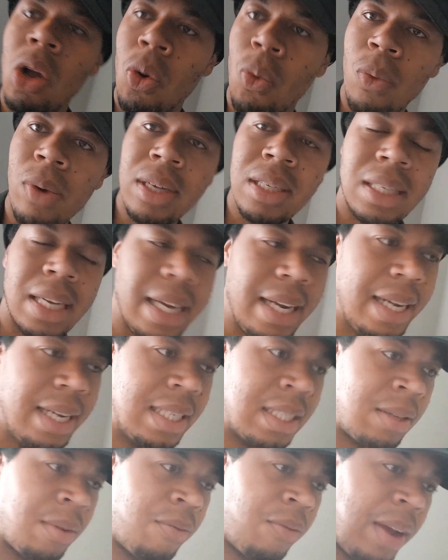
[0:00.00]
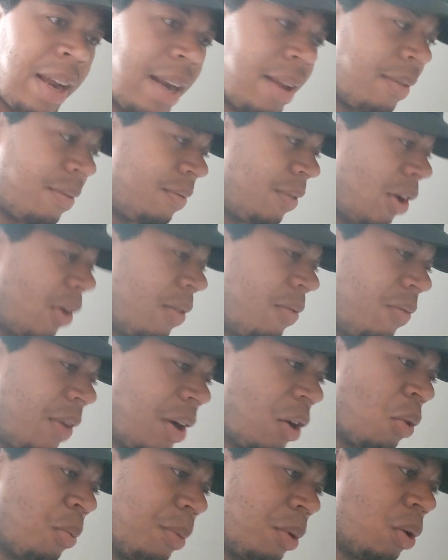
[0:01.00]
Which is a very, very
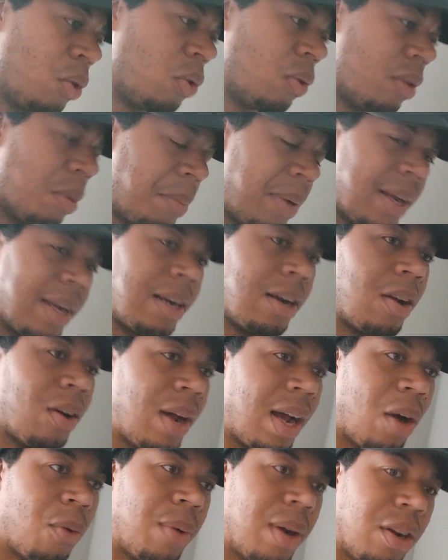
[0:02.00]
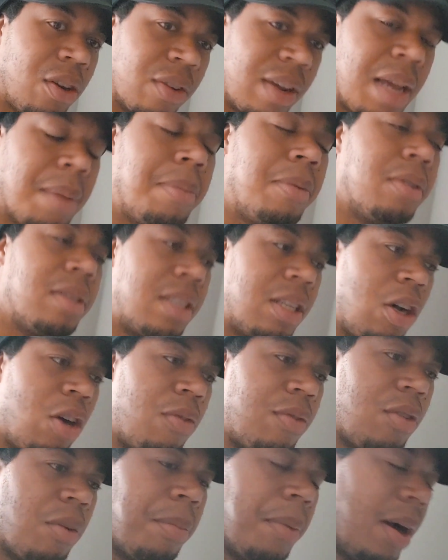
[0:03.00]
fatal move depending on how well you keep
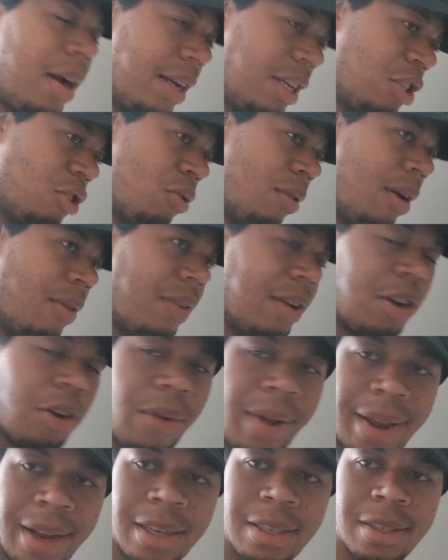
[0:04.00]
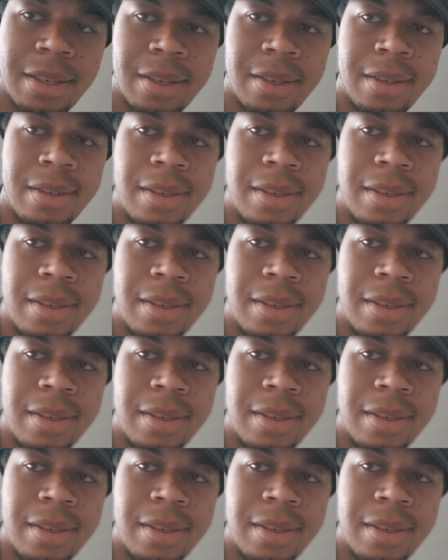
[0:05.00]
yourself, your body strength, and your age.